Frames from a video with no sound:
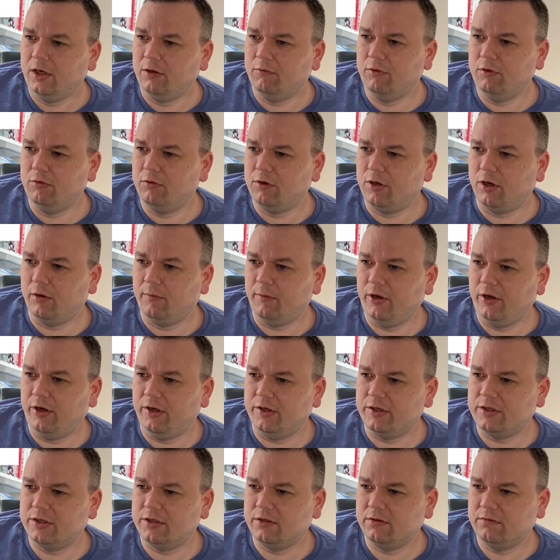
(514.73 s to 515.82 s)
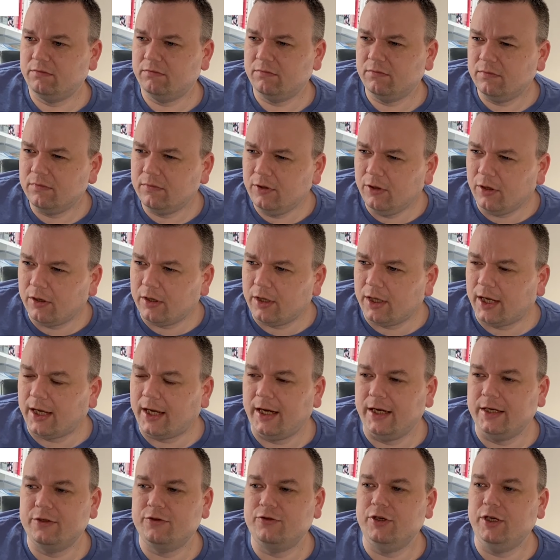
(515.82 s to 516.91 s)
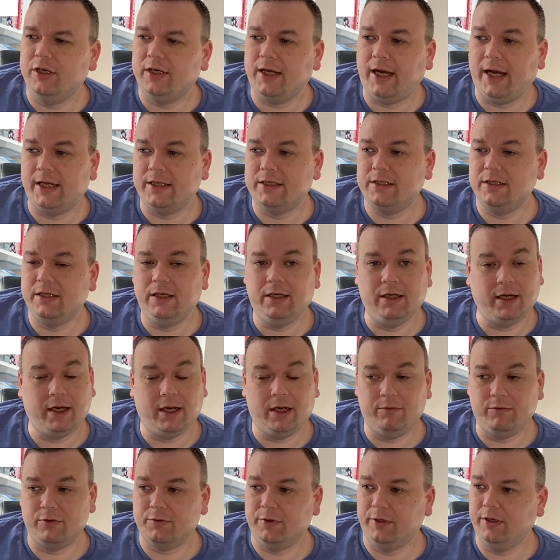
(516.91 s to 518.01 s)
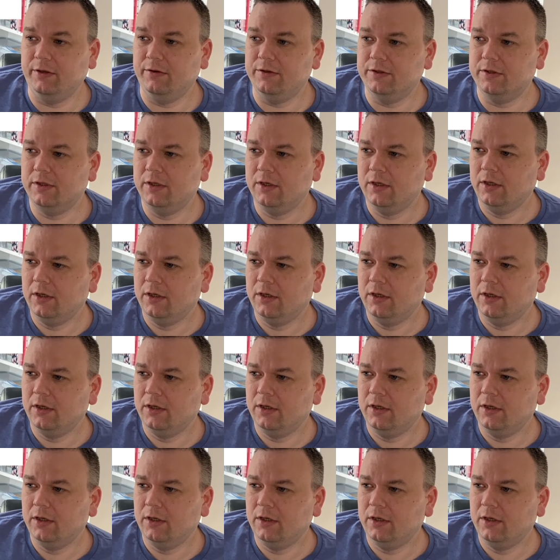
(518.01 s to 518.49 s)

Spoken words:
WooCommerce, not on the high street, Etsy, again, which we use,